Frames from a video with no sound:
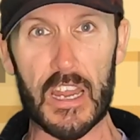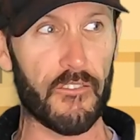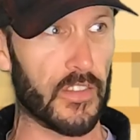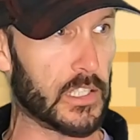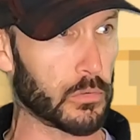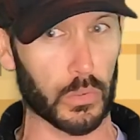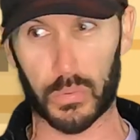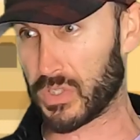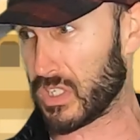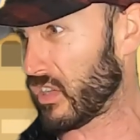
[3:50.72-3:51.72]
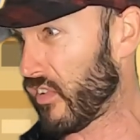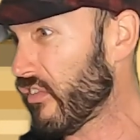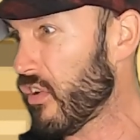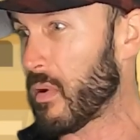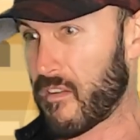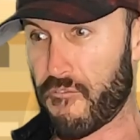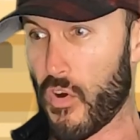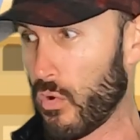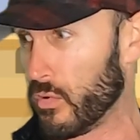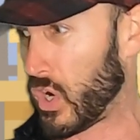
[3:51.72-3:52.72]
have these rules because if everyone
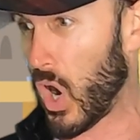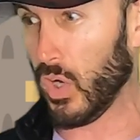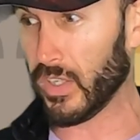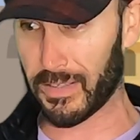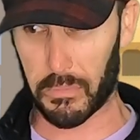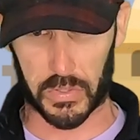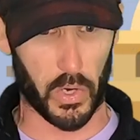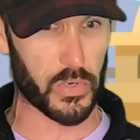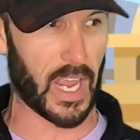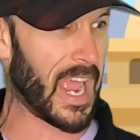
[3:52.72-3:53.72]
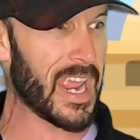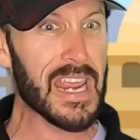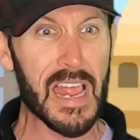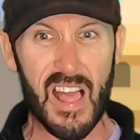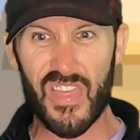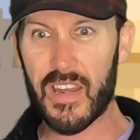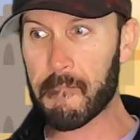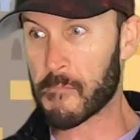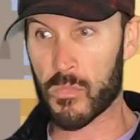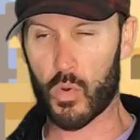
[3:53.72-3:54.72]
followed God and was okay,
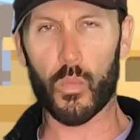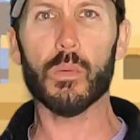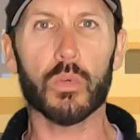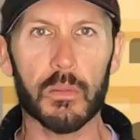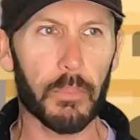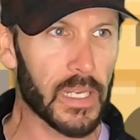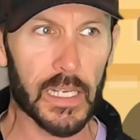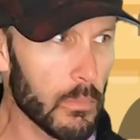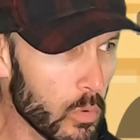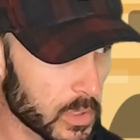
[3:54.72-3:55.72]
then we wouldn't be any more